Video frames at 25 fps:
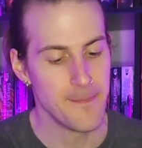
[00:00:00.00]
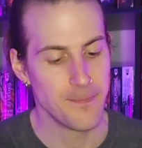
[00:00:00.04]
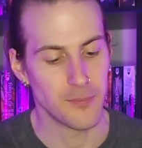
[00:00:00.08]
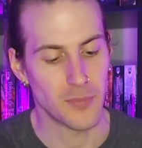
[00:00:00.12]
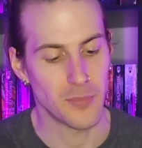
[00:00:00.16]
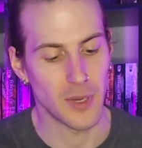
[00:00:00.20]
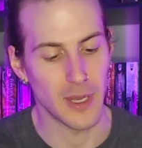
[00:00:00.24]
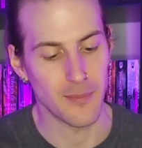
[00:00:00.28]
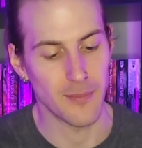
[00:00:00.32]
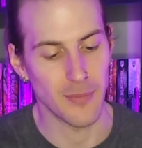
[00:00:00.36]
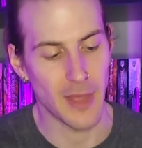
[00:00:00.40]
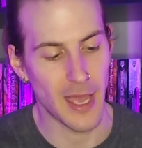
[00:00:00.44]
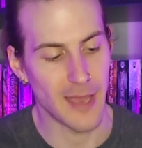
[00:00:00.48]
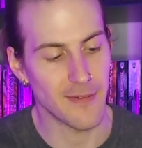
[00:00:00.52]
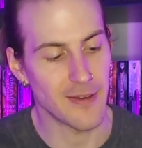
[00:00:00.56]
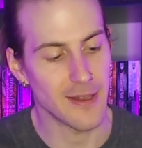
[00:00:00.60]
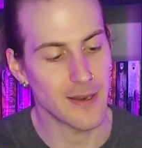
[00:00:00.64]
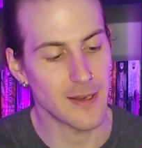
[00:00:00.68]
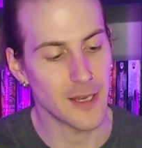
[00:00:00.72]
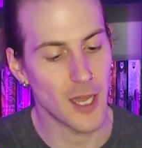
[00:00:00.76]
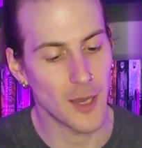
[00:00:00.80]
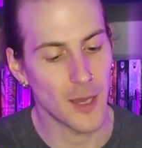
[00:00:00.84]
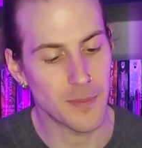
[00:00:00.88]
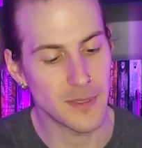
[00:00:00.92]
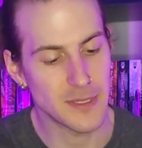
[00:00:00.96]
But I've had
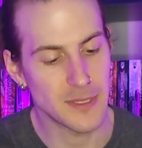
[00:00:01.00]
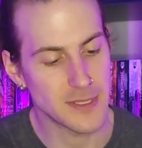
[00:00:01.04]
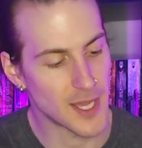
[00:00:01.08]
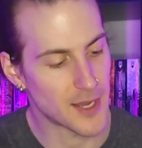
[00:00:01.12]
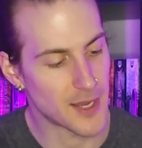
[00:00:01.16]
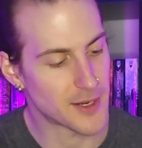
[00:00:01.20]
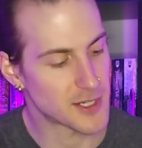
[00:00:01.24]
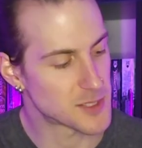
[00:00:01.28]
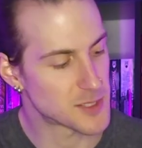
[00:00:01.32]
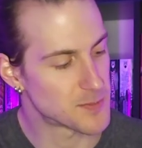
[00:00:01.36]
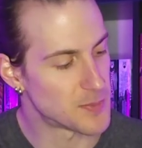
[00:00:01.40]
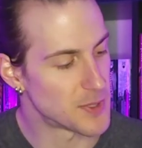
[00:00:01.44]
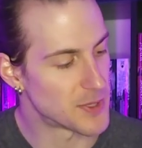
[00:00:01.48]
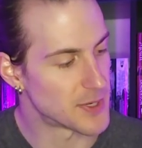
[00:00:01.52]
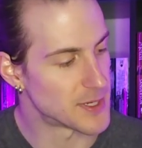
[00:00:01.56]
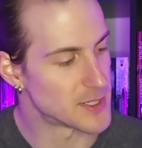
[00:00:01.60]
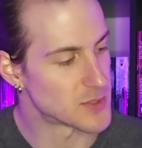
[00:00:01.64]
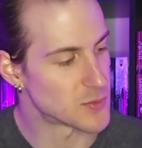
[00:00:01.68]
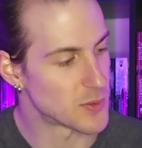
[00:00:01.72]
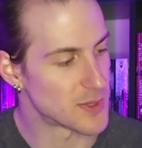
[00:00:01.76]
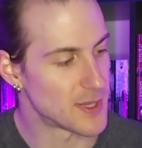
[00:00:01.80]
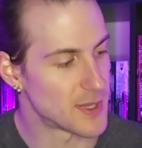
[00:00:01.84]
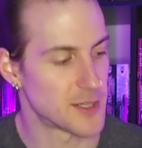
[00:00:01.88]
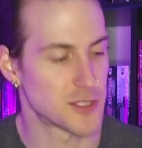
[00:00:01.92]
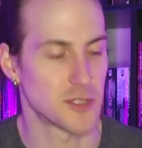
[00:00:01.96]
an up and down experience
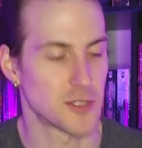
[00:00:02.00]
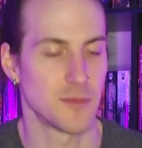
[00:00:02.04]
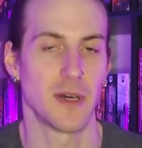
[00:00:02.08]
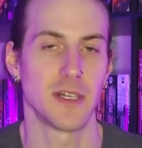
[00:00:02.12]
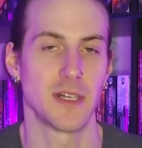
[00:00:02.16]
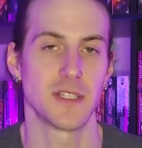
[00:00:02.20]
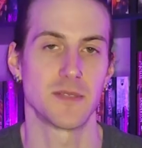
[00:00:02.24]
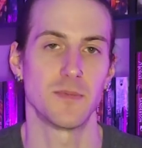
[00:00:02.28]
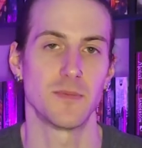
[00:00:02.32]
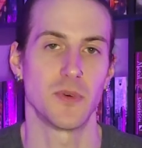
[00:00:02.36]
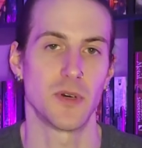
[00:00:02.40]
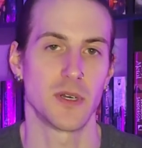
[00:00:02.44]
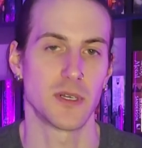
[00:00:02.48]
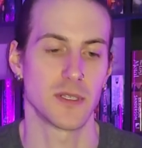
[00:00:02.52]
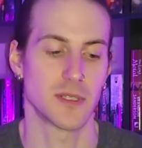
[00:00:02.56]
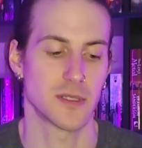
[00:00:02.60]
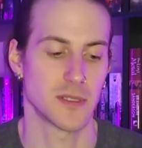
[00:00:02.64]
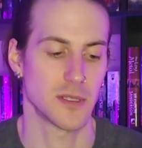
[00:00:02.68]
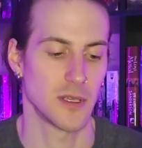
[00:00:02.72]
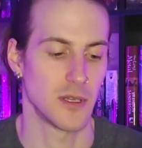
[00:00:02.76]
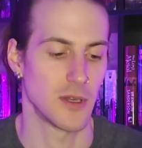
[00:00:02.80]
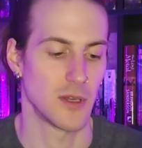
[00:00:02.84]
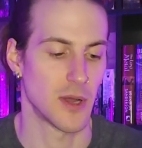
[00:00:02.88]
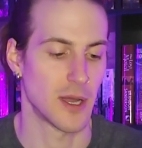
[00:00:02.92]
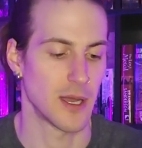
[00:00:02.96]
with Esselmont's books.
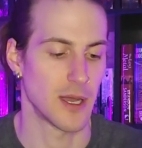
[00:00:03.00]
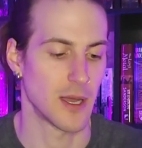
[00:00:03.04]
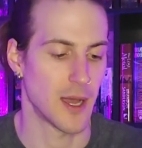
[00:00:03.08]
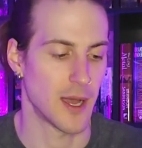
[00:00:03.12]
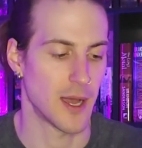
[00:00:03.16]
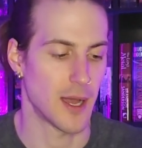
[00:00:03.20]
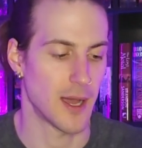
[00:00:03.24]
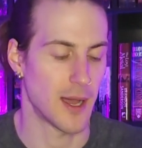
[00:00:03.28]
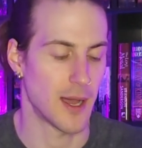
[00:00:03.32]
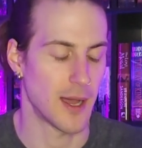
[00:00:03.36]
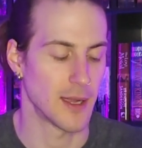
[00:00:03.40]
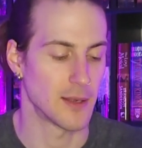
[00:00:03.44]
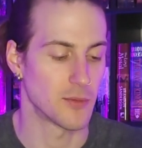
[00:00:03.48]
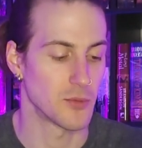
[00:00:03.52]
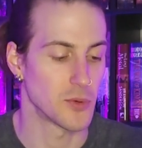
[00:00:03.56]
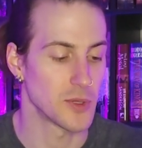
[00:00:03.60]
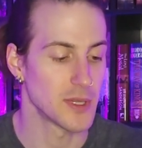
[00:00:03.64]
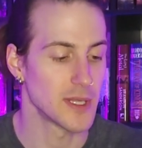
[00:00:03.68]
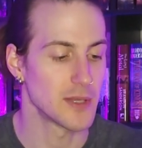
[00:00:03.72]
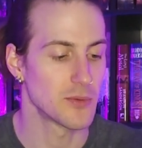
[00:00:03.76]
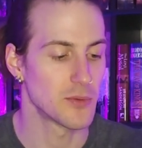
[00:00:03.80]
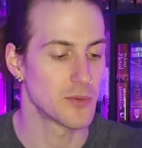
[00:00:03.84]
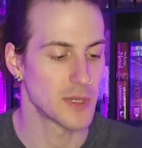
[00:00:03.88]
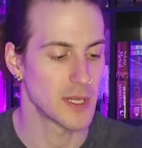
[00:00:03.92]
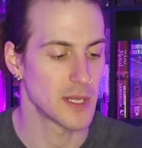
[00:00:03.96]
You know, I
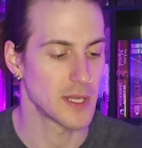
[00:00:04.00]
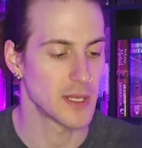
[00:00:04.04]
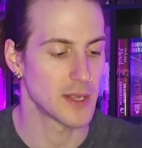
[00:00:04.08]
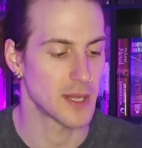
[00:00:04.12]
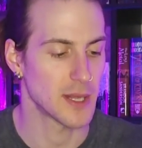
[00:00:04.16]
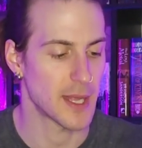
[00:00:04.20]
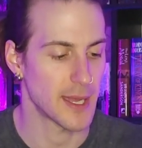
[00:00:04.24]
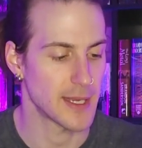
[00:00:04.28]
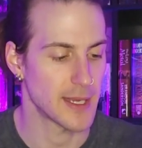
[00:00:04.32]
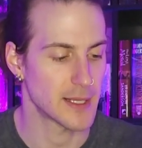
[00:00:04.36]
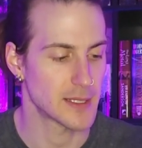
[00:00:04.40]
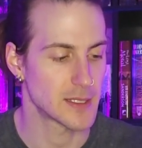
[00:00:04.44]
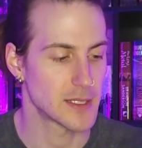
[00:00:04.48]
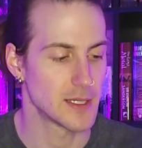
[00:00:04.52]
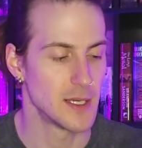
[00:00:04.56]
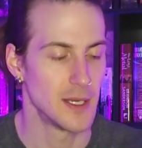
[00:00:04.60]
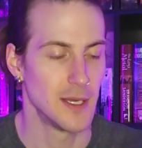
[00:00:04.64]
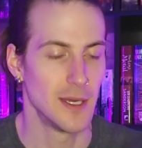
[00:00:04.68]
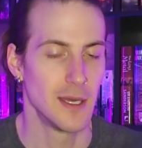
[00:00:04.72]
really, really liked